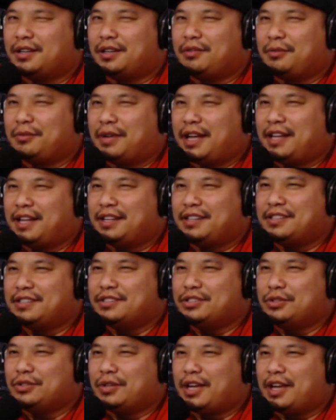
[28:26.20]
reality
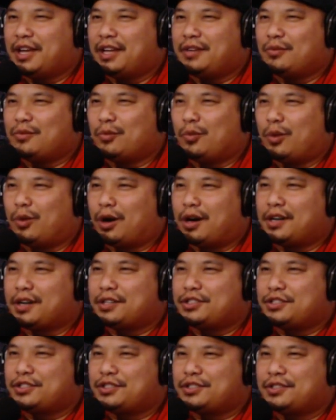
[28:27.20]
is you can't
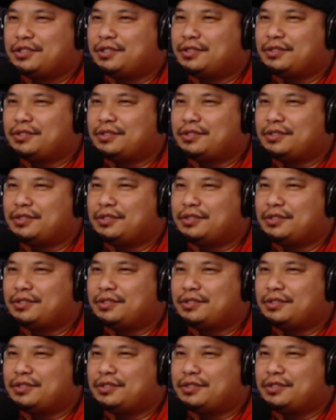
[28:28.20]
watch